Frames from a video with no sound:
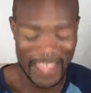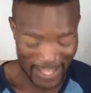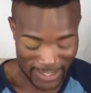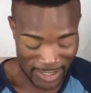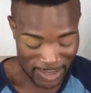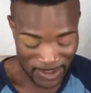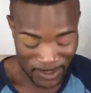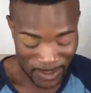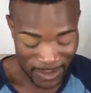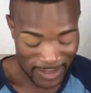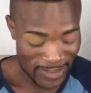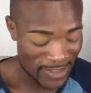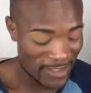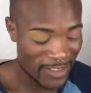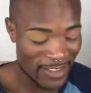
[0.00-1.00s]
that just
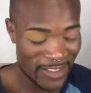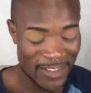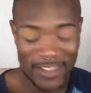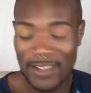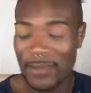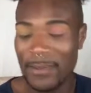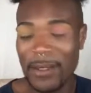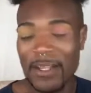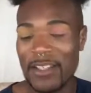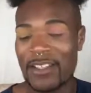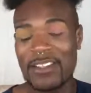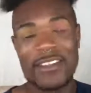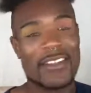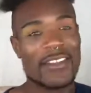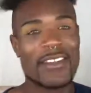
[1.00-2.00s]
was, but
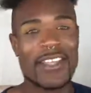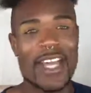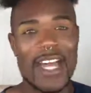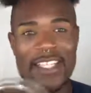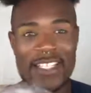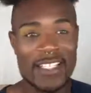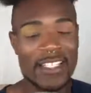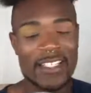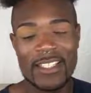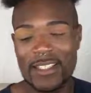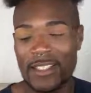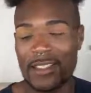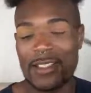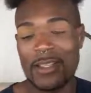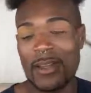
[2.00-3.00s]
I did it,
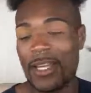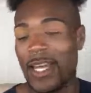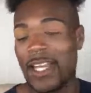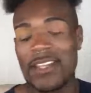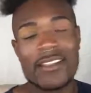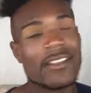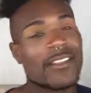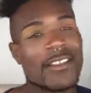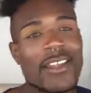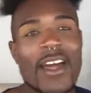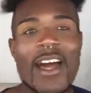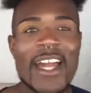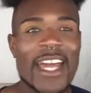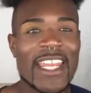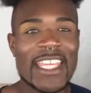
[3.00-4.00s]
so I
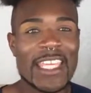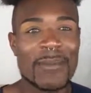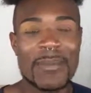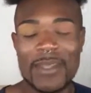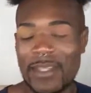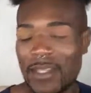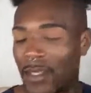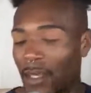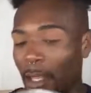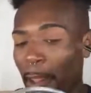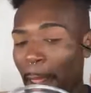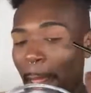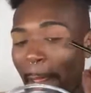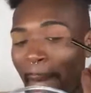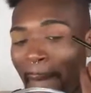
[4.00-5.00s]
gotta keep it.
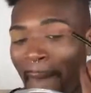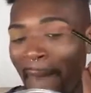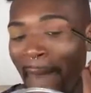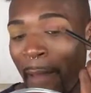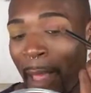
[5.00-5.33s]
Alright,